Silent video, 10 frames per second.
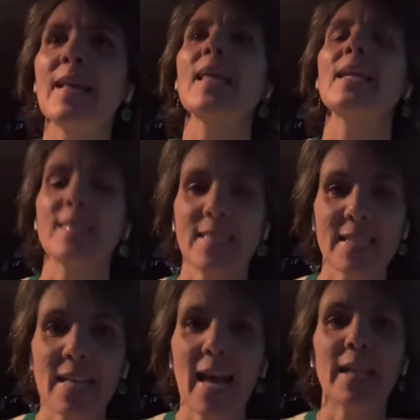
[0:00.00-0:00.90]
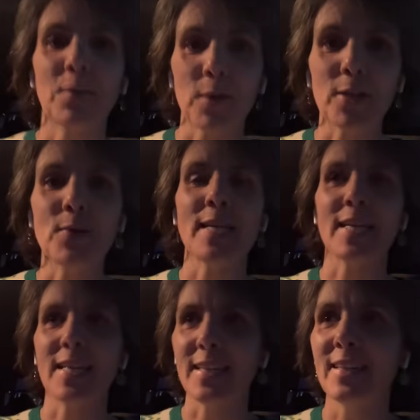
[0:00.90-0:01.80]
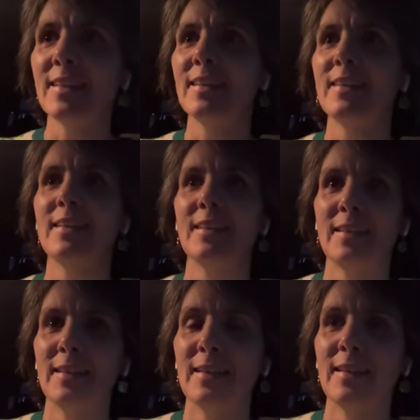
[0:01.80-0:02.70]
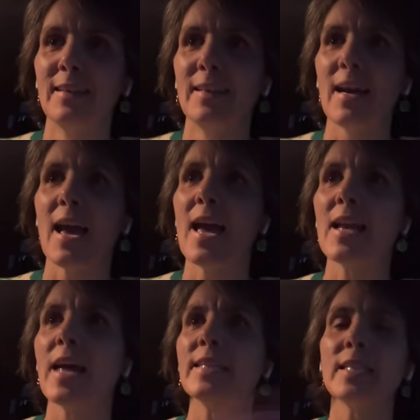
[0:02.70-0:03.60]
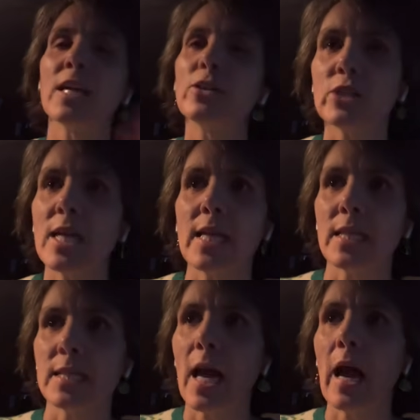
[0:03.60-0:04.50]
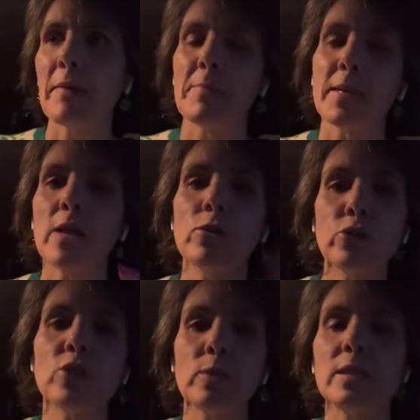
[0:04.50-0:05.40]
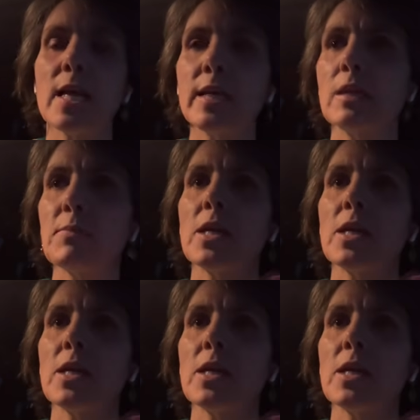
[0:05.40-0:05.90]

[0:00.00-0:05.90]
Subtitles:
that is exactly what you needed. And I didn't understand at the time. I mean, I knew she was saying something